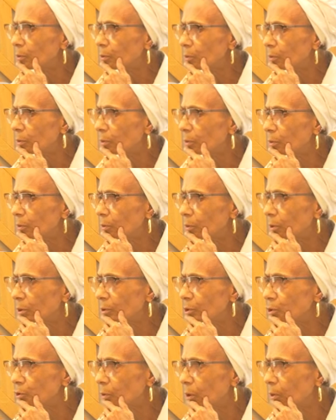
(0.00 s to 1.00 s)
who, who
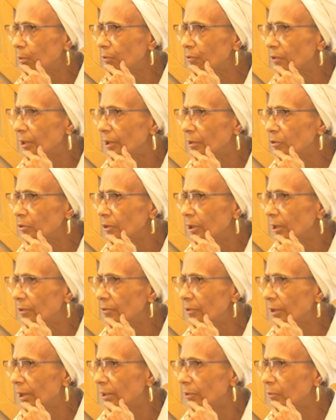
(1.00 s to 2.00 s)
controls St. John's
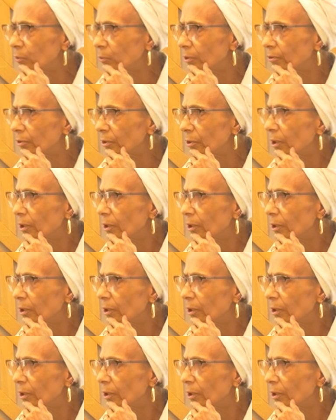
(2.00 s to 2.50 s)
Island? Was it,